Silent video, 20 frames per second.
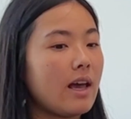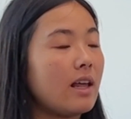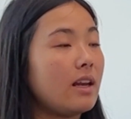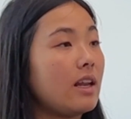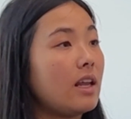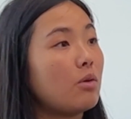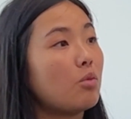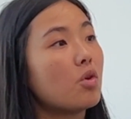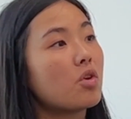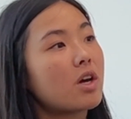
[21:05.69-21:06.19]
and
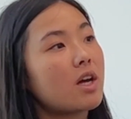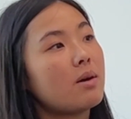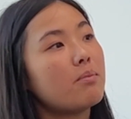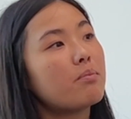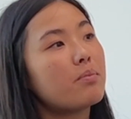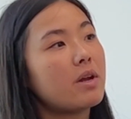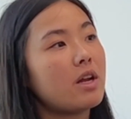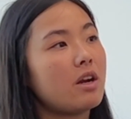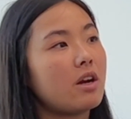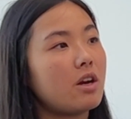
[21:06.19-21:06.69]
it will
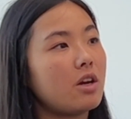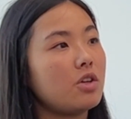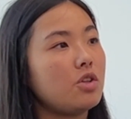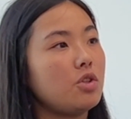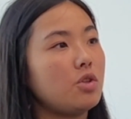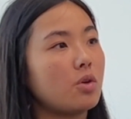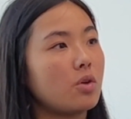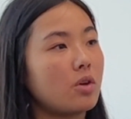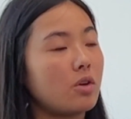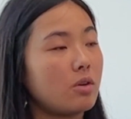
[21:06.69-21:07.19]
compare
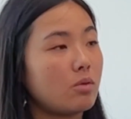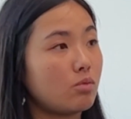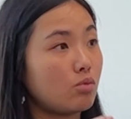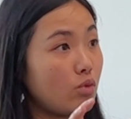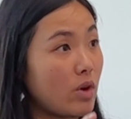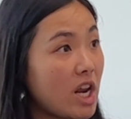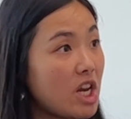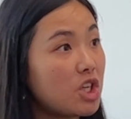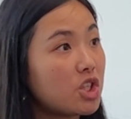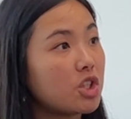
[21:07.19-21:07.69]
your
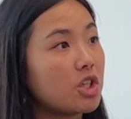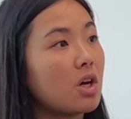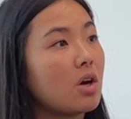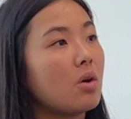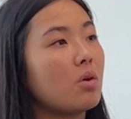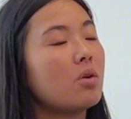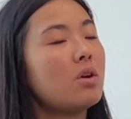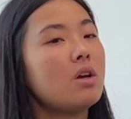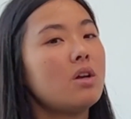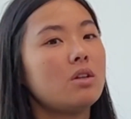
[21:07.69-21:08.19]
ratio
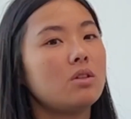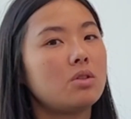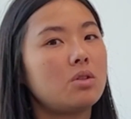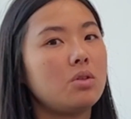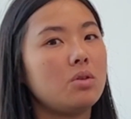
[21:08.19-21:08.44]
mm.